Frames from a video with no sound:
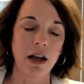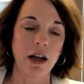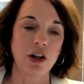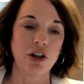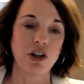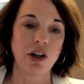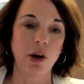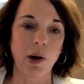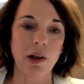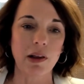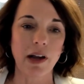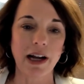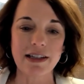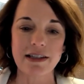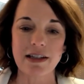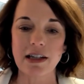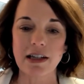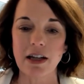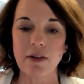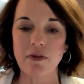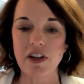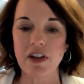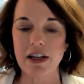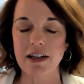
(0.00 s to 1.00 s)
I like to
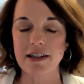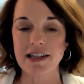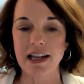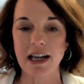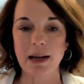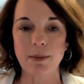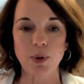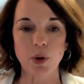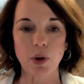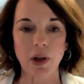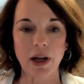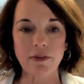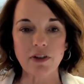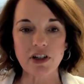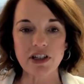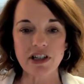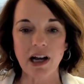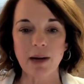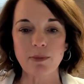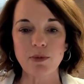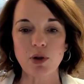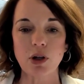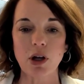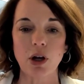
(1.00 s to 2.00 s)
give the example. Every
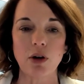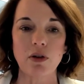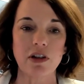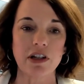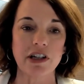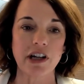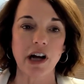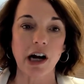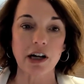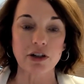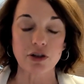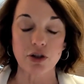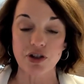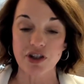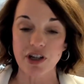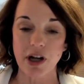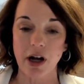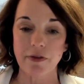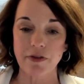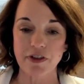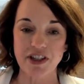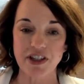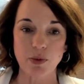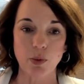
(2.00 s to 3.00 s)
time you go to the doctor's
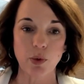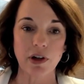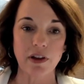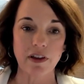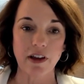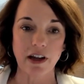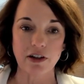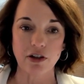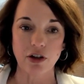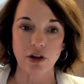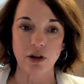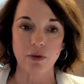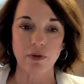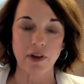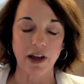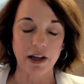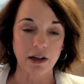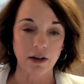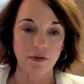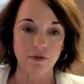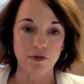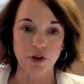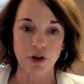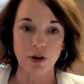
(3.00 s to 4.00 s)
office, what do? They
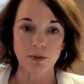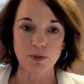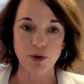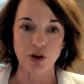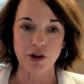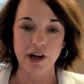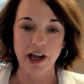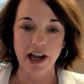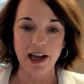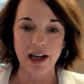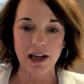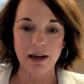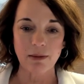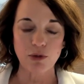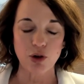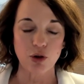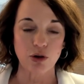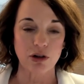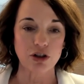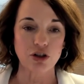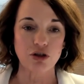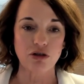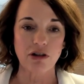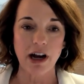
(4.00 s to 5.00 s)
confirm your name, your
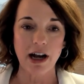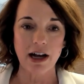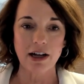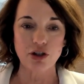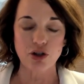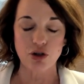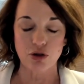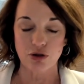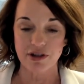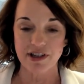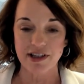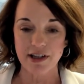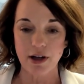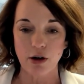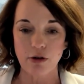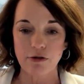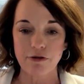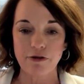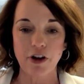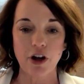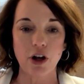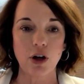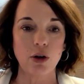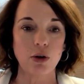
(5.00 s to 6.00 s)
address, your cell
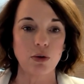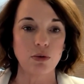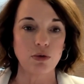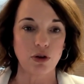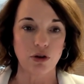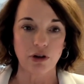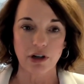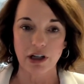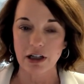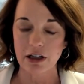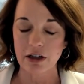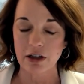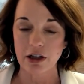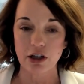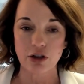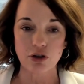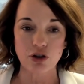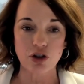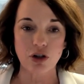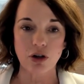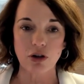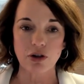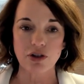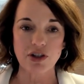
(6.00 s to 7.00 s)
phone, your
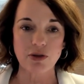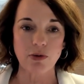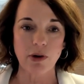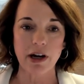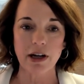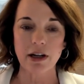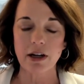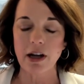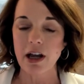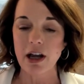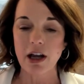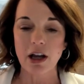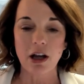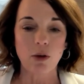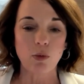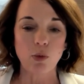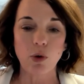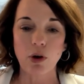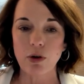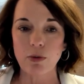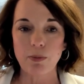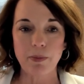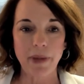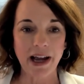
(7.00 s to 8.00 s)
insurance, right?
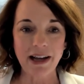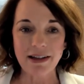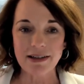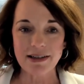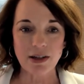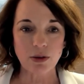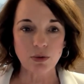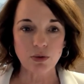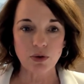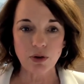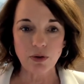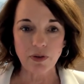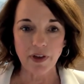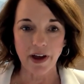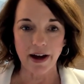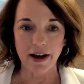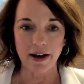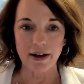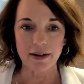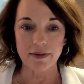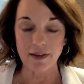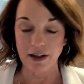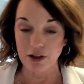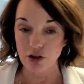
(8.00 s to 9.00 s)
Well, banks don't do
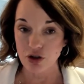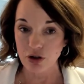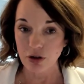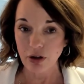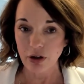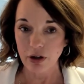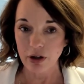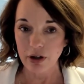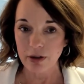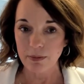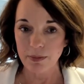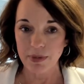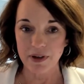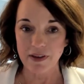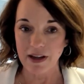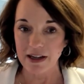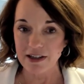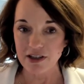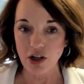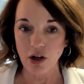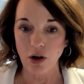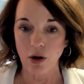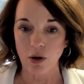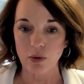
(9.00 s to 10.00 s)
that. They should, but they
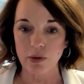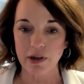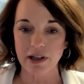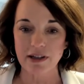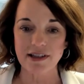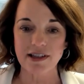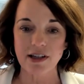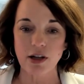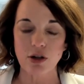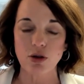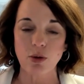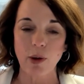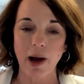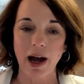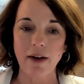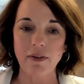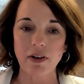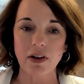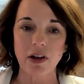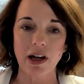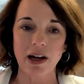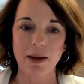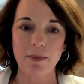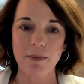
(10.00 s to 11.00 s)
don't. And so you have a
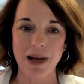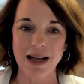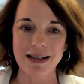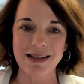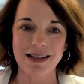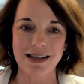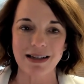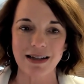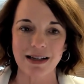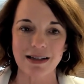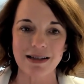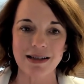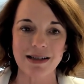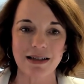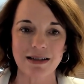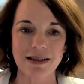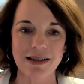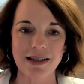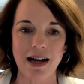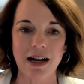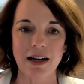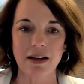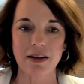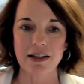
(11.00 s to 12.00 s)
lot of messiness
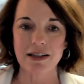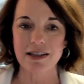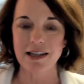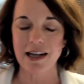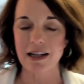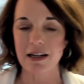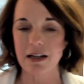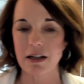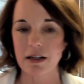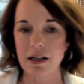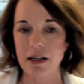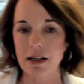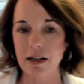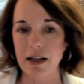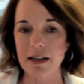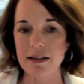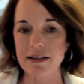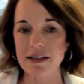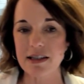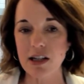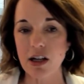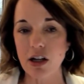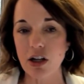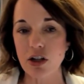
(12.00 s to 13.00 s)
inside of the data, and
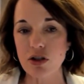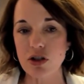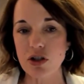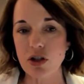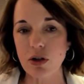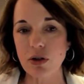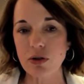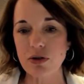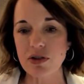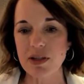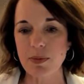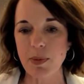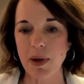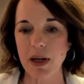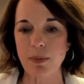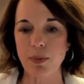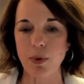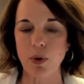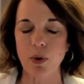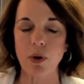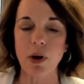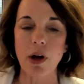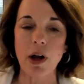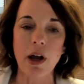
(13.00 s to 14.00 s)
it concerns
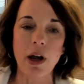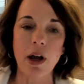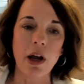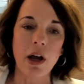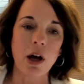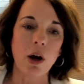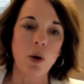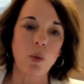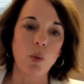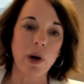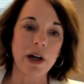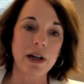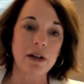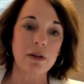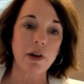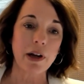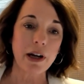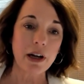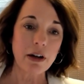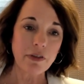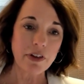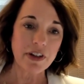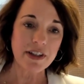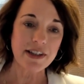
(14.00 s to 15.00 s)
people. What
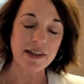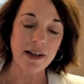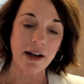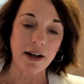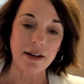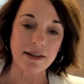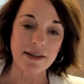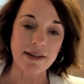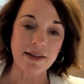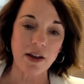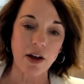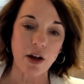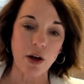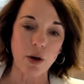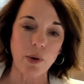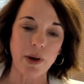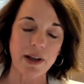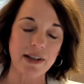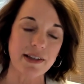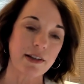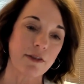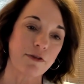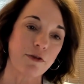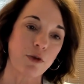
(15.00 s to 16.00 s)
KlariVis does, though,
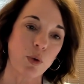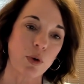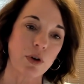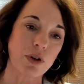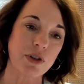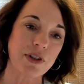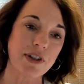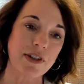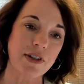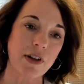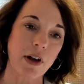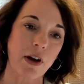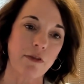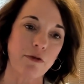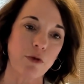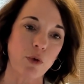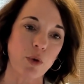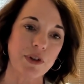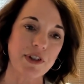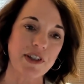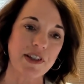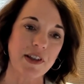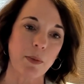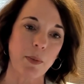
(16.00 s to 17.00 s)
is affords
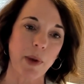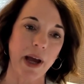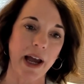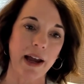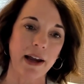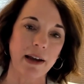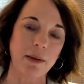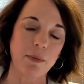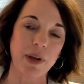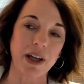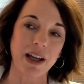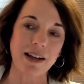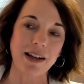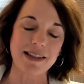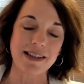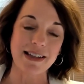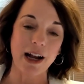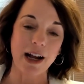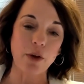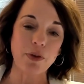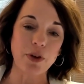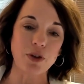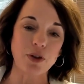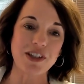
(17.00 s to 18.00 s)
the bank, because
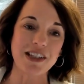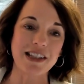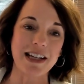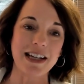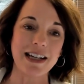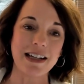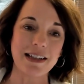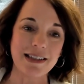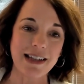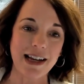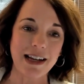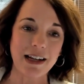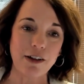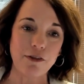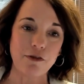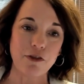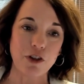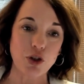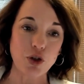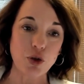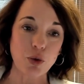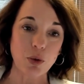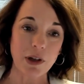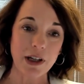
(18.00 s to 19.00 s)
now they're seeing data
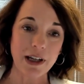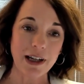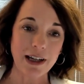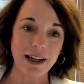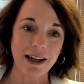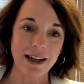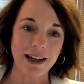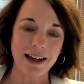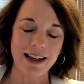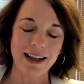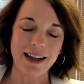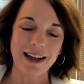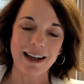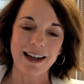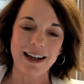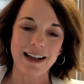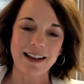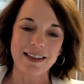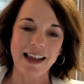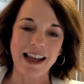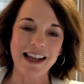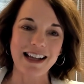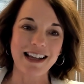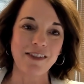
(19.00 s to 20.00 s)
visually,
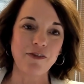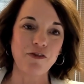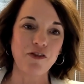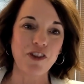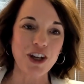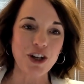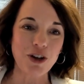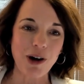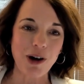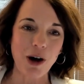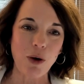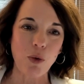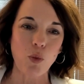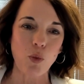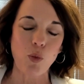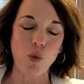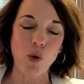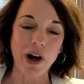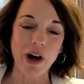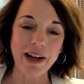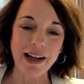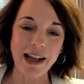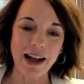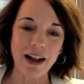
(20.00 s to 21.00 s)
they can figure out
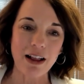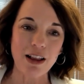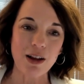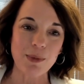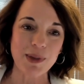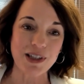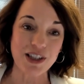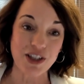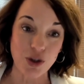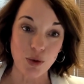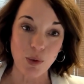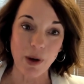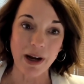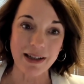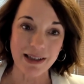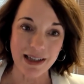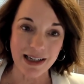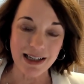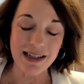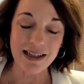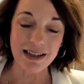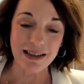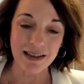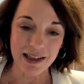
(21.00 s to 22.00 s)
what elements do I
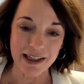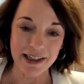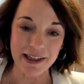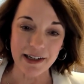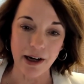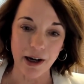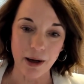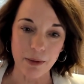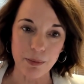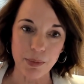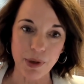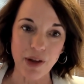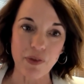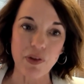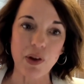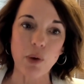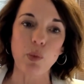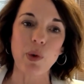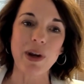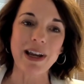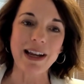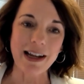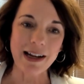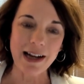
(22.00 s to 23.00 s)
need to clean up, and then
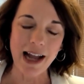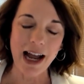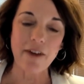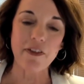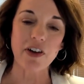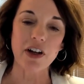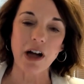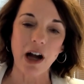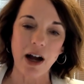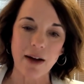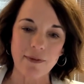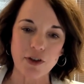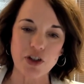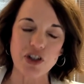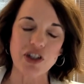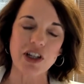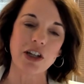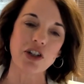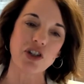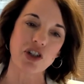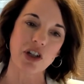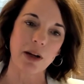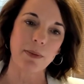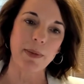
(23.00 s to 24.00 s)
we can have a
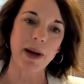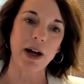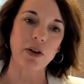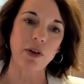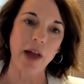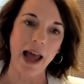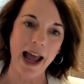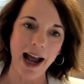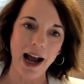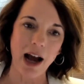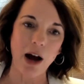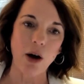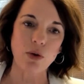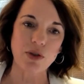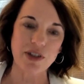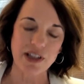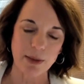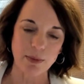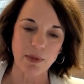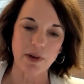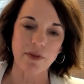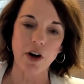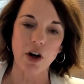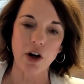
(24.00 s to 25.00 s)
conversation about how
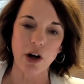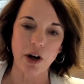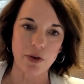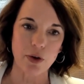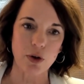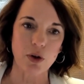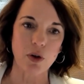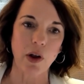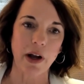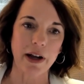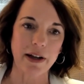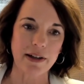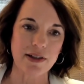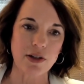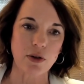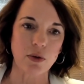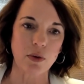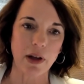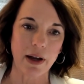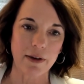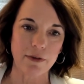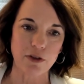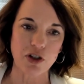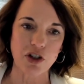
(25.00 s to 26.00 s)
some of our other clients are
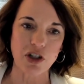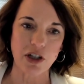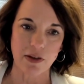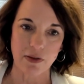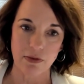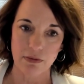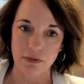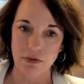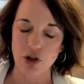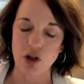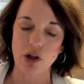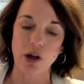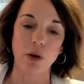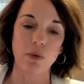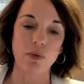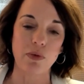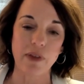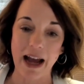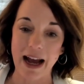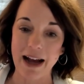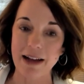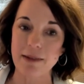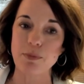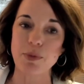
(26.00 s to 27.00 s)
leveraging,
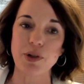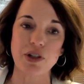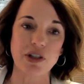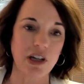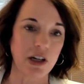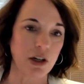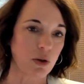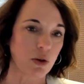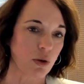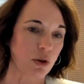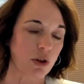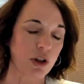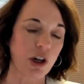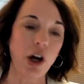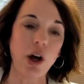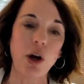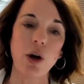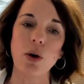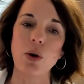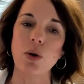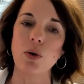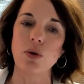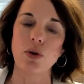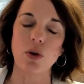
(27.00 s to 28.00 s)
that particular
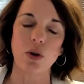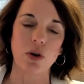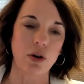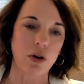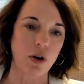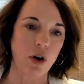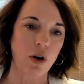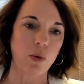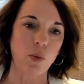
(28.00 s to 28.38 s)
code or